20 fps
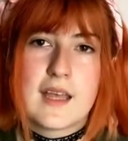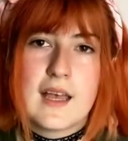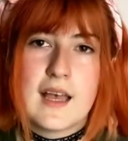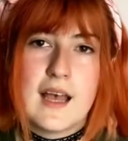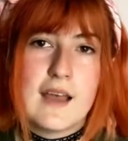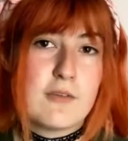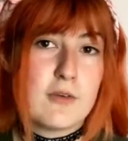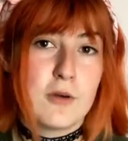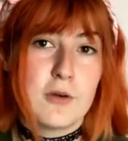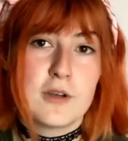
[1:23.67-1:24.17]

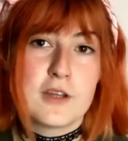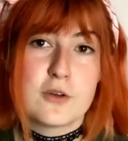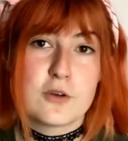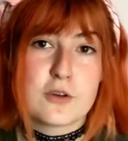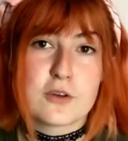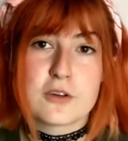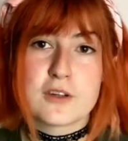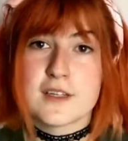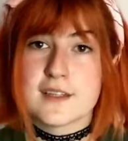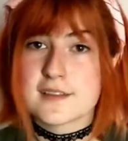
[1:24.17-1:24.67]
I've already
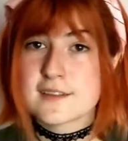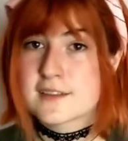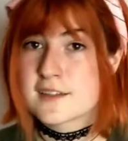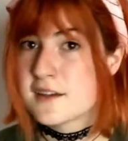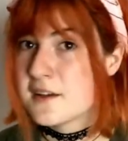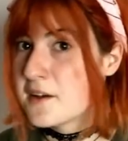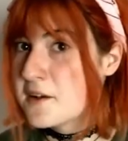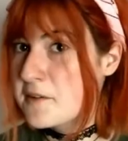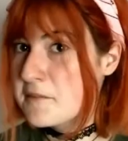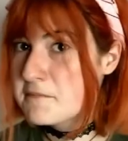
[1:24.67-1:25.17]
undone it,
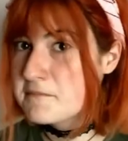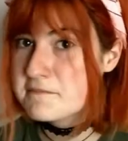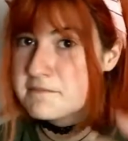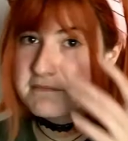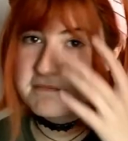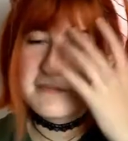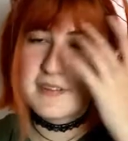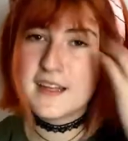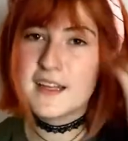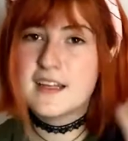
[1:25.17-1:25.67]
so
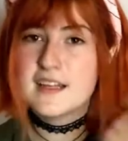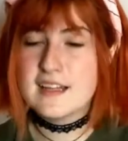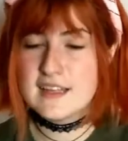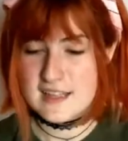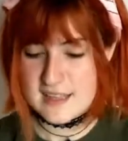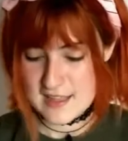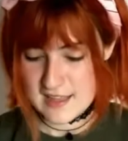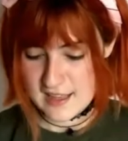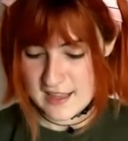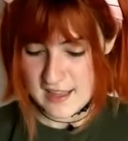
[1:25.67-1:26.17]

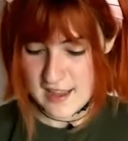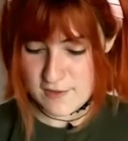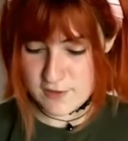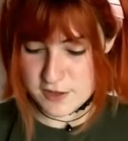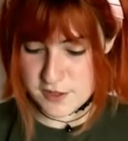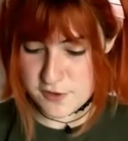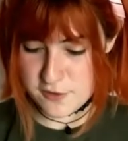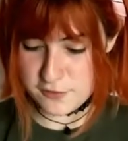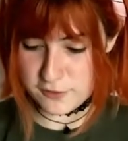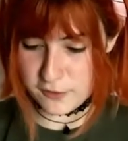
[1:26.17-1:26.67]

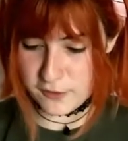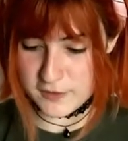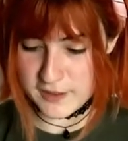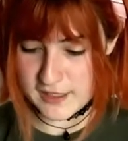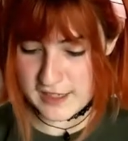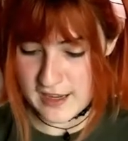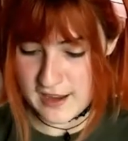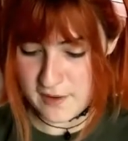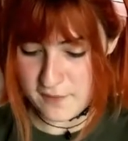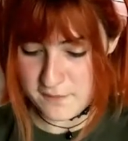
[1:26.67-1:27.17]
everything's
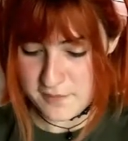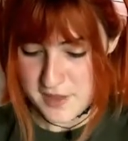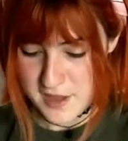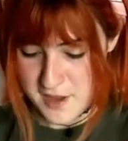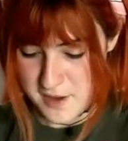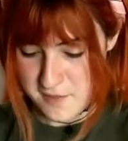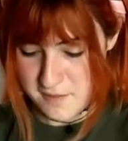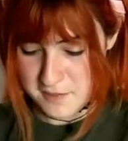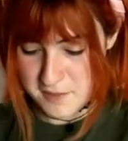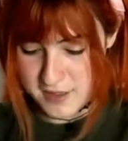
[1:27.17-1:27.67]
falling out.
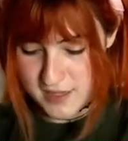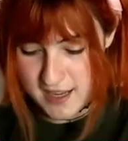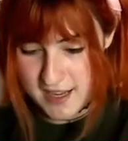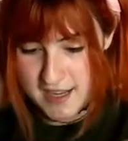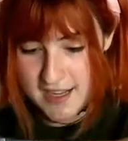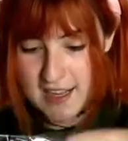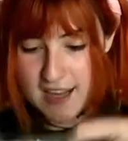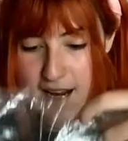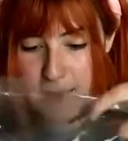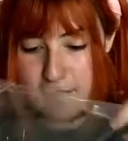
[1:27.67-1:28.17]
But it
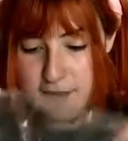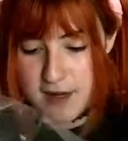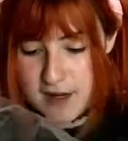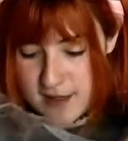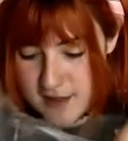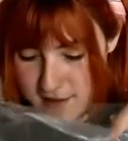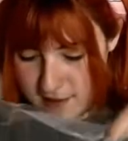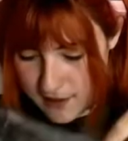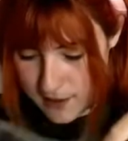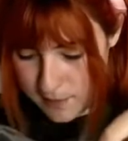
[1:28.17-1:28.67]
came
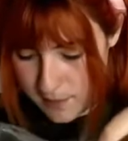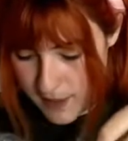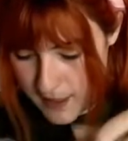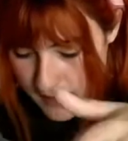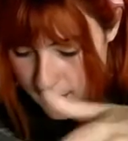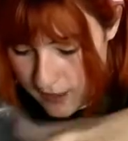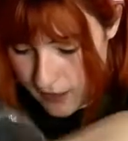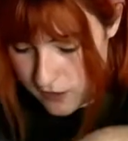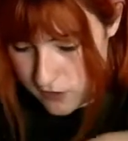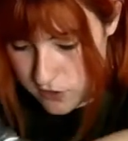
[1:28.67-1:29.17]
nicely
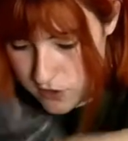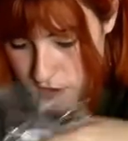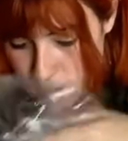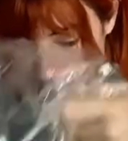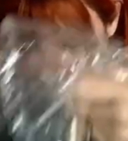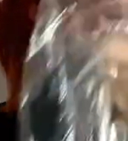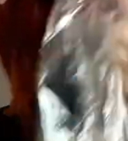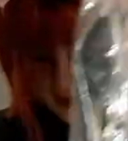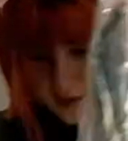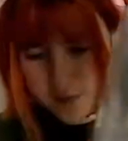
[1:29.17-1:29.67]
packaged in
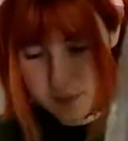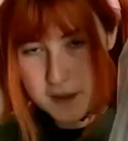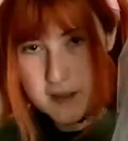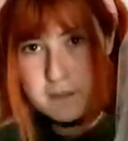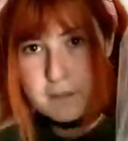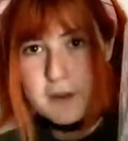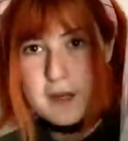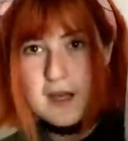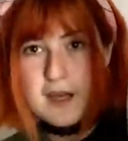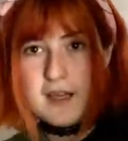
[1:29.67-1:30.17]
this
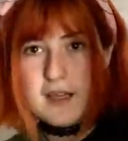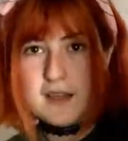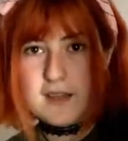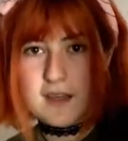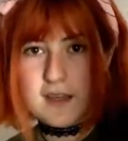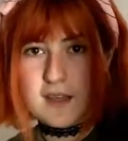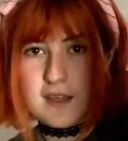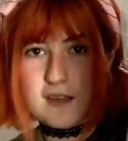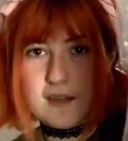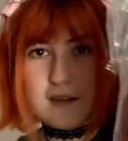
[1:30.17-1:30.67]
big bag.
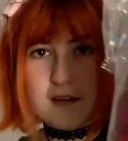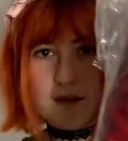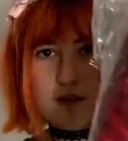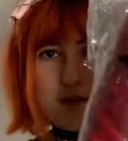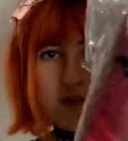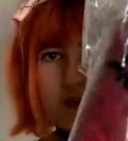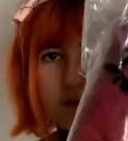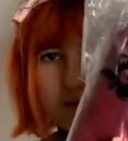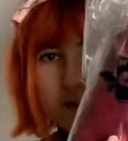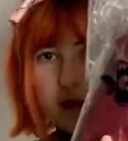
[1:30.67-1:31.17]
See, it
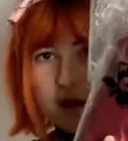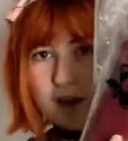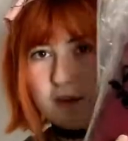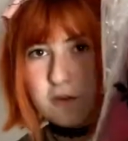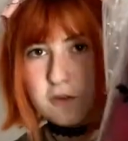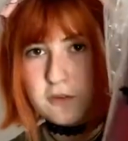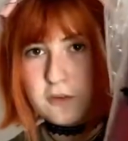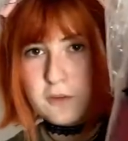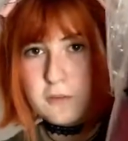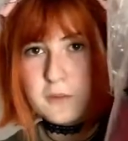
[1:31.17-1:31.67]
says my
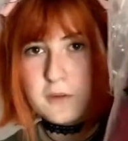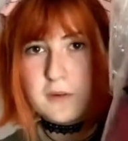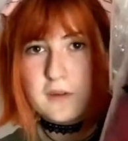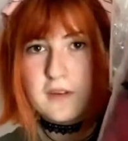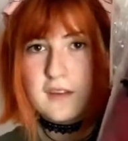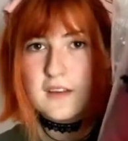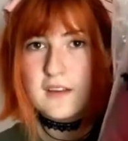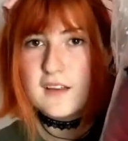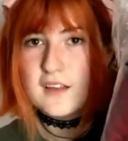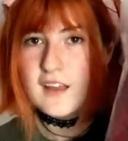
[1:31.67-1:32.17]
costumes on
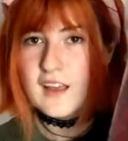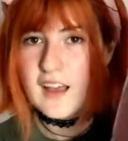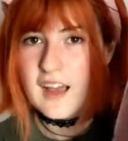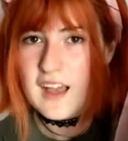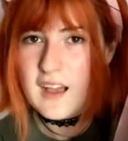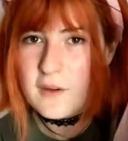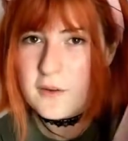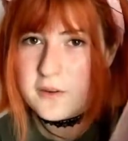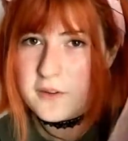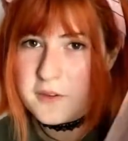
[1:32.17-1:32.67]
it.
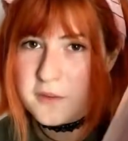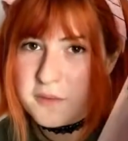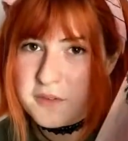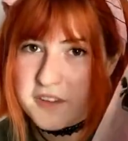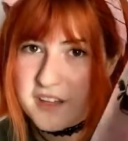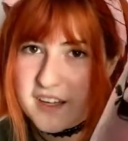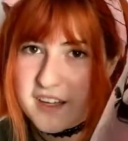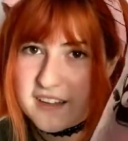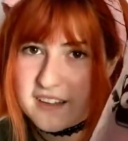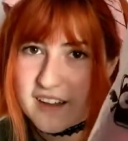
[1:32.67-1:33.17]
How do you
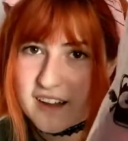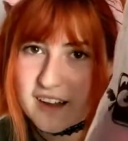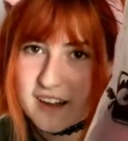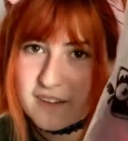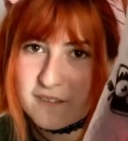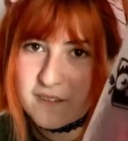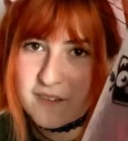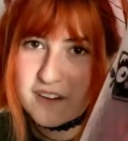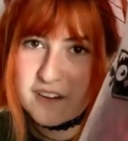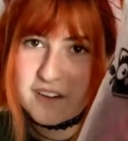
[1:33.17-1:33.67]
say that?
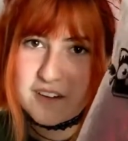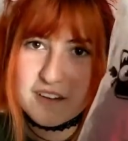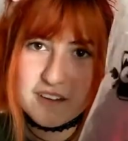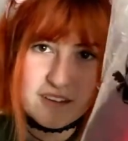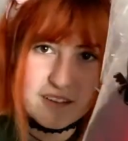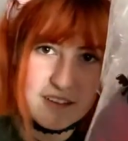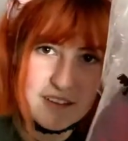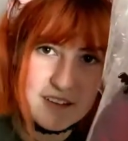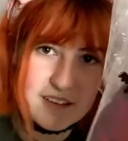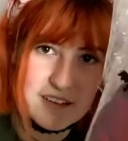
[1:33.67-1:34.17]
I want to
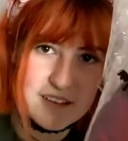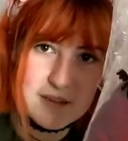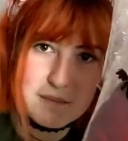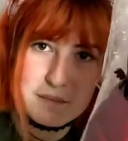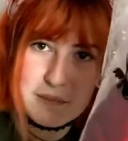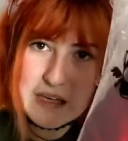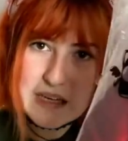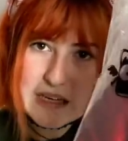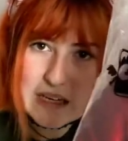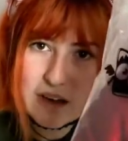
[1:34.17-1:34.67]
know. Is it
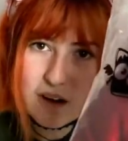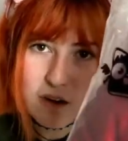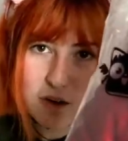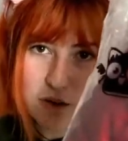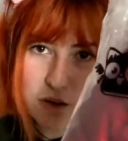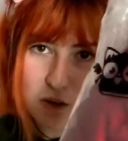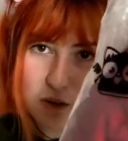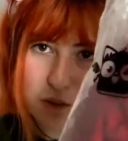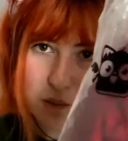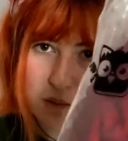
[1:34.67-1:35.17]
me
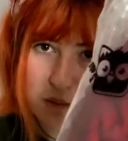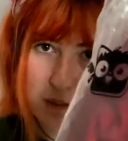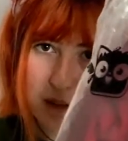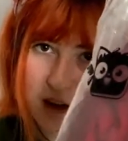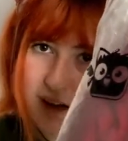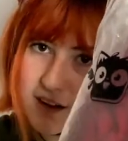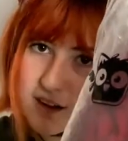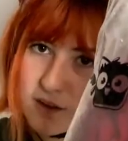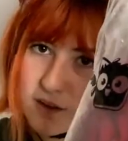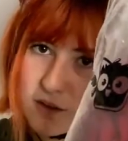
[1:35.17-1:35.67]
costumes,
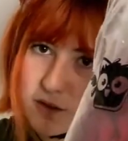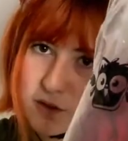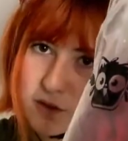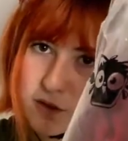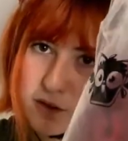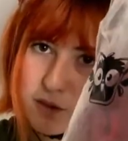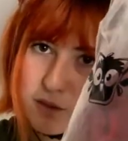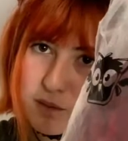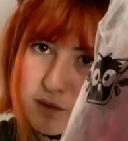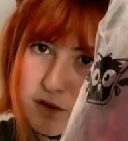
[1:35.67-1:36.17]
my
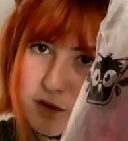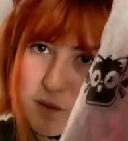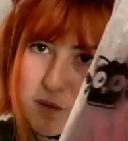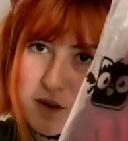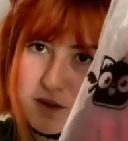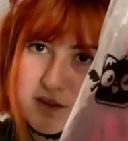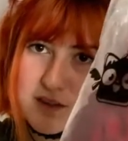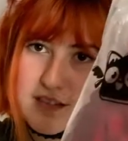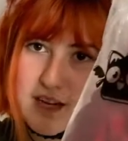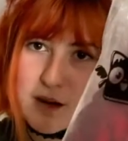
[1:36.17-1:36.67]
costumes?
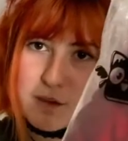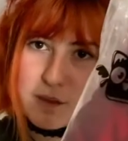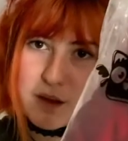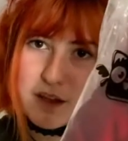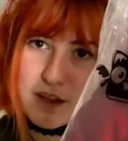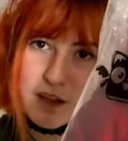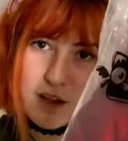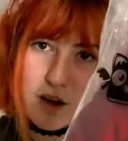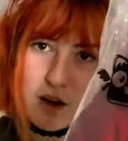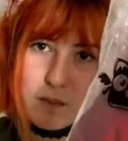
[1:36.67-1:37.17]
Someone tell me in
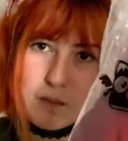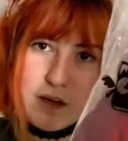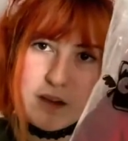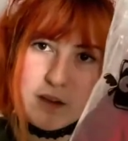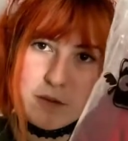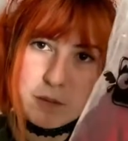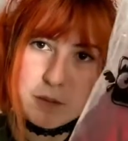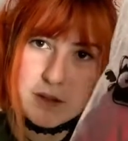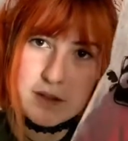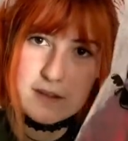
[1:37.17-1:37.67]
the
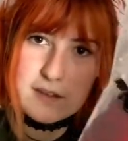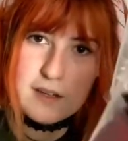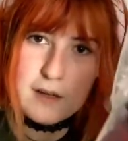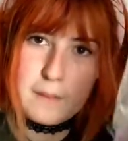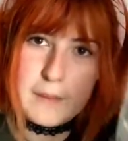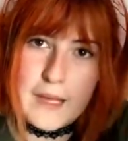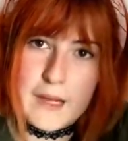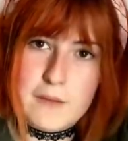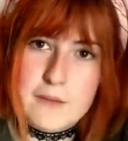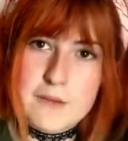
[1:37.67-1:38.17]
comments. Please tell
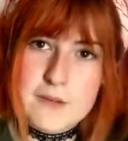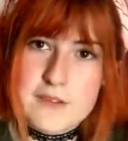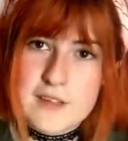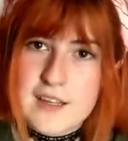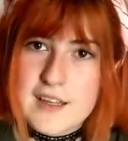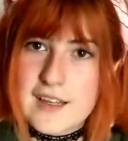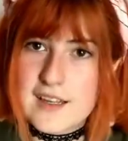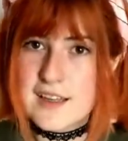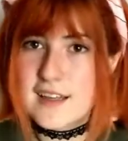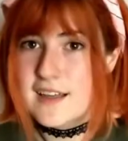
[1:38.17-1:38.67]
me how you
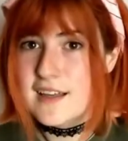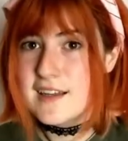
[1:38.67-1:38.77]
say it.